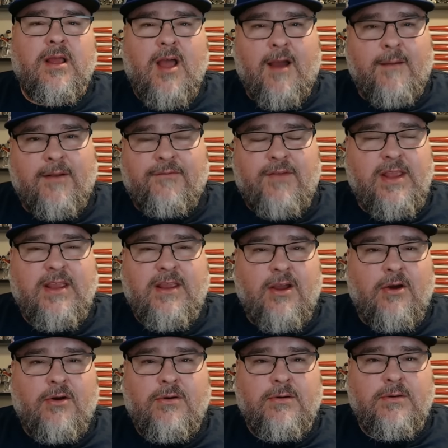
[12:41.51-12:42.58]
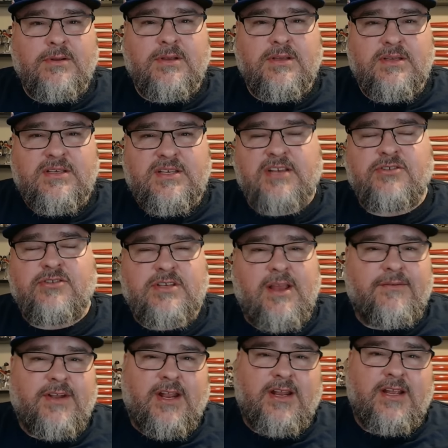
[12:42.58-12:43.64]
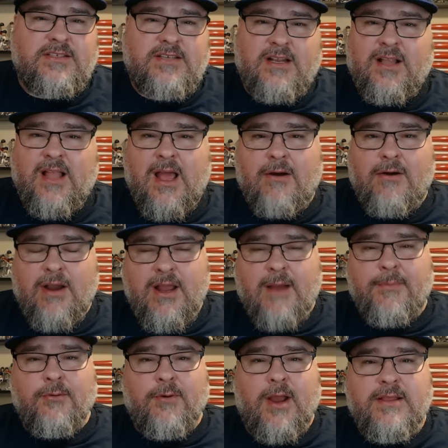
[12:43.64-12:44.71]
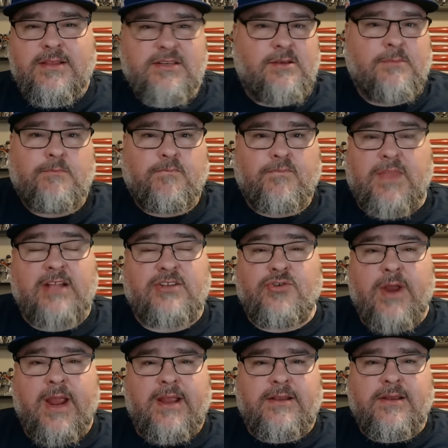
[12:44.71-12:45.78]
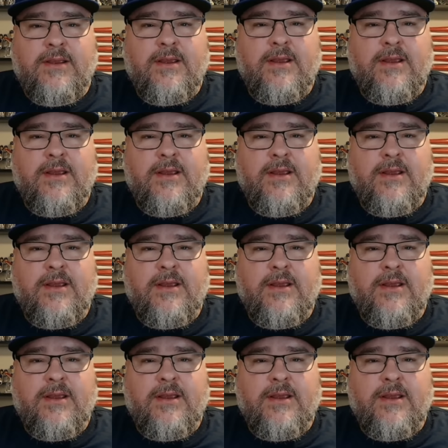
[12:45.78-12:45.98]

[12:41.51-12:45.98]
But if he can go 6 or 7 innings and allow a couple of runs, that's great.